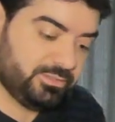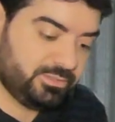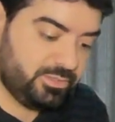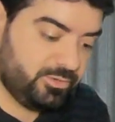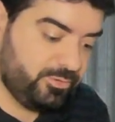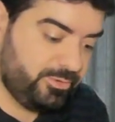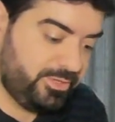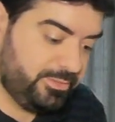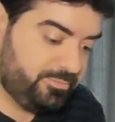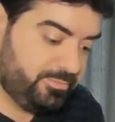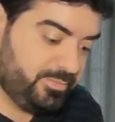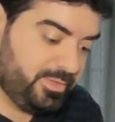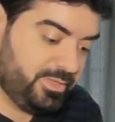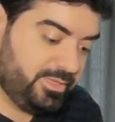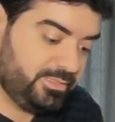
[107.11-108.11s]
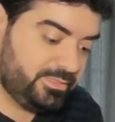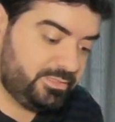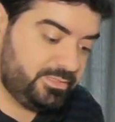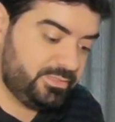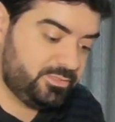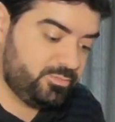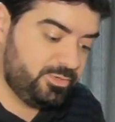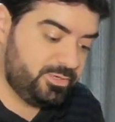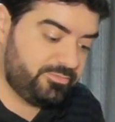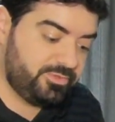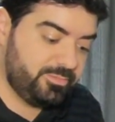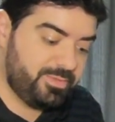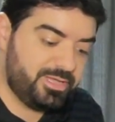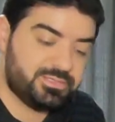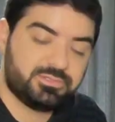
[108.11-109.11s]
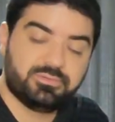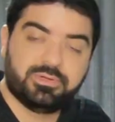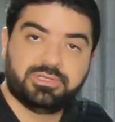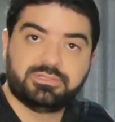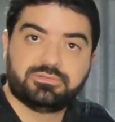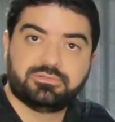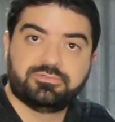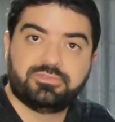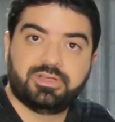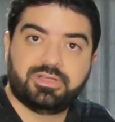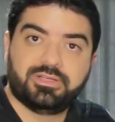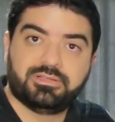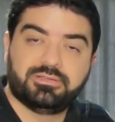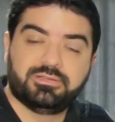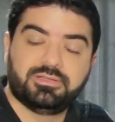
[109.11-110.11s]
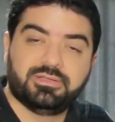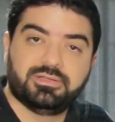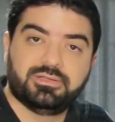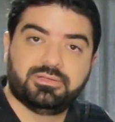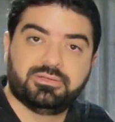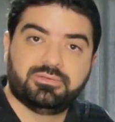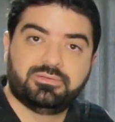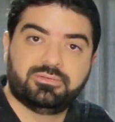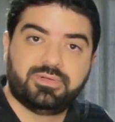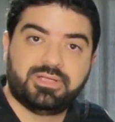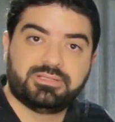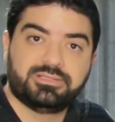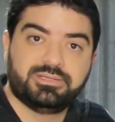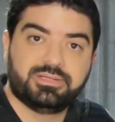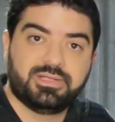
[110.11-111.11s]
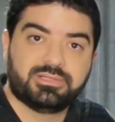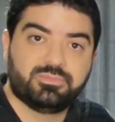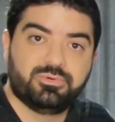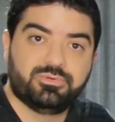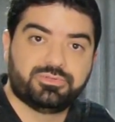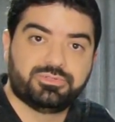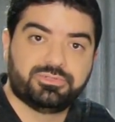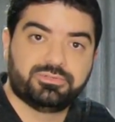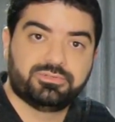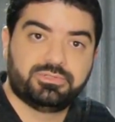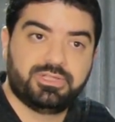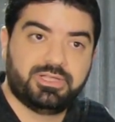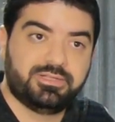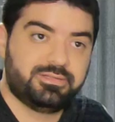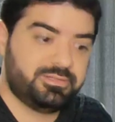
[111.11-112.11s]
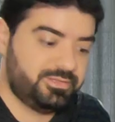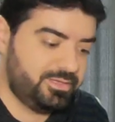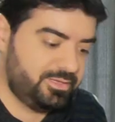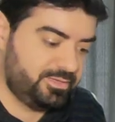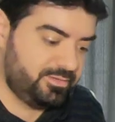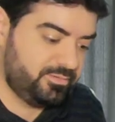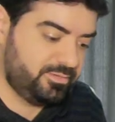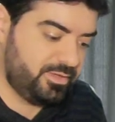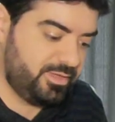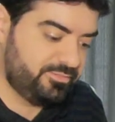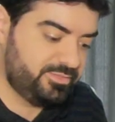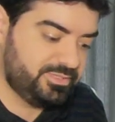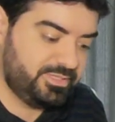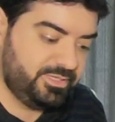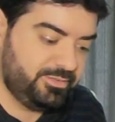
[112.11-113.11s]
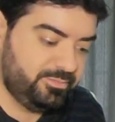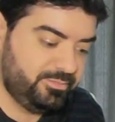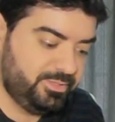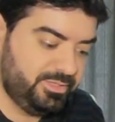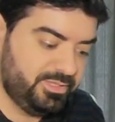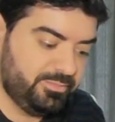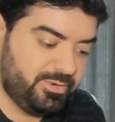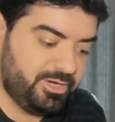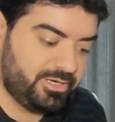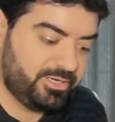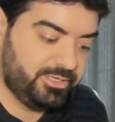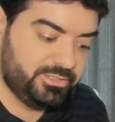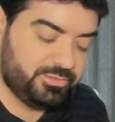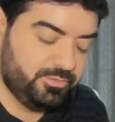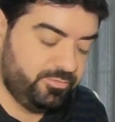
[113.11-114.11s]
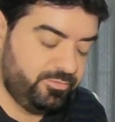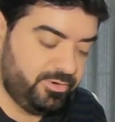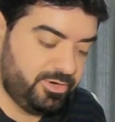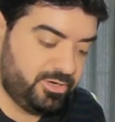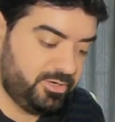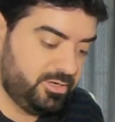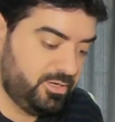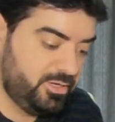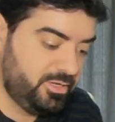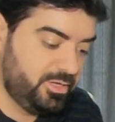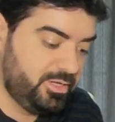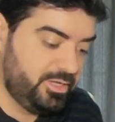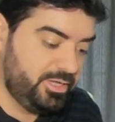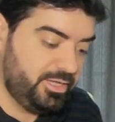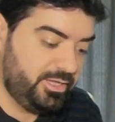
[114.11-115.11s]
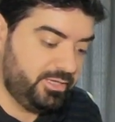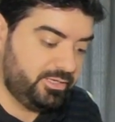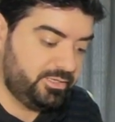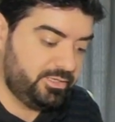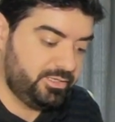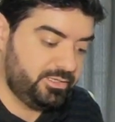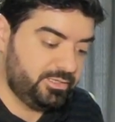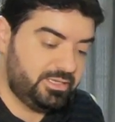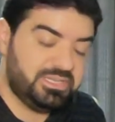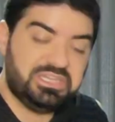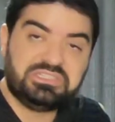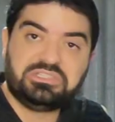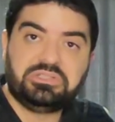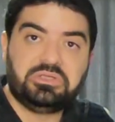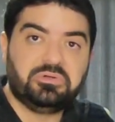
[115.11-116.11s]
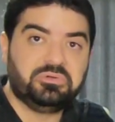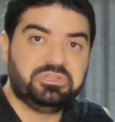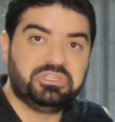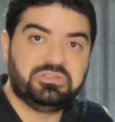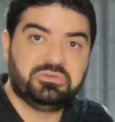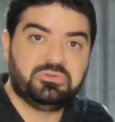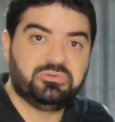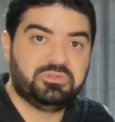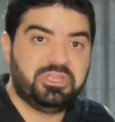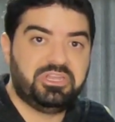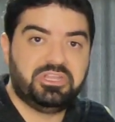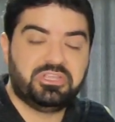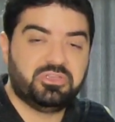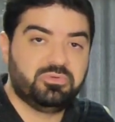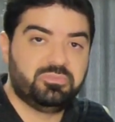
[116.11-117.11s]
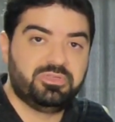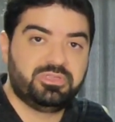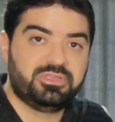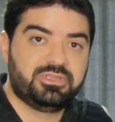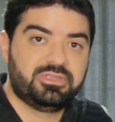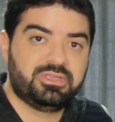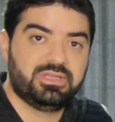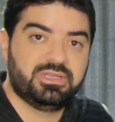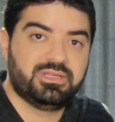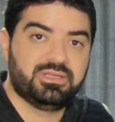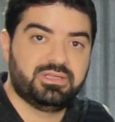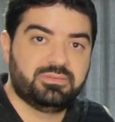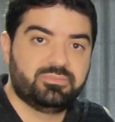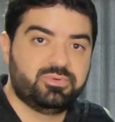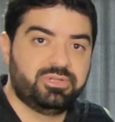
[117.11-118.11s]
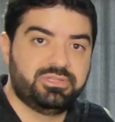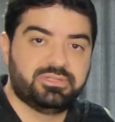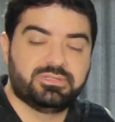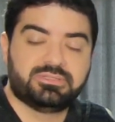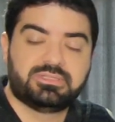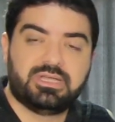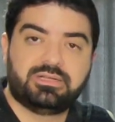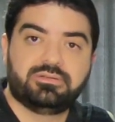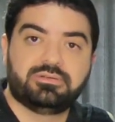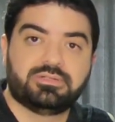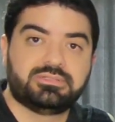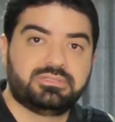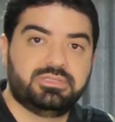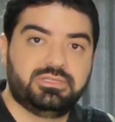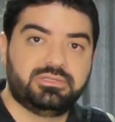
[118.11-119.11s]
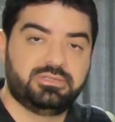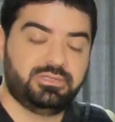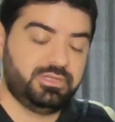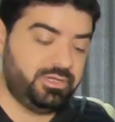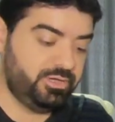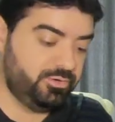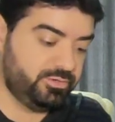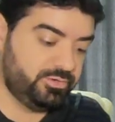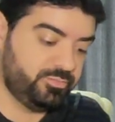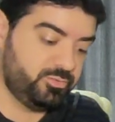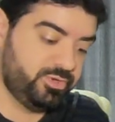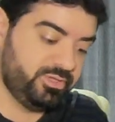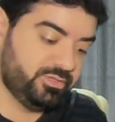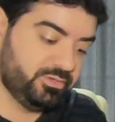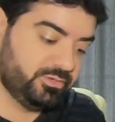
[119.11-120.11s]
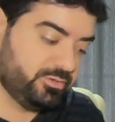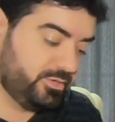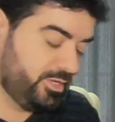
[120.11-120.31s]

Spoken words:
So it's one of the best ways to find resin exposure that I've seen in the market so far, and that's the only on Anycubic printers. I do not see it in any other printer.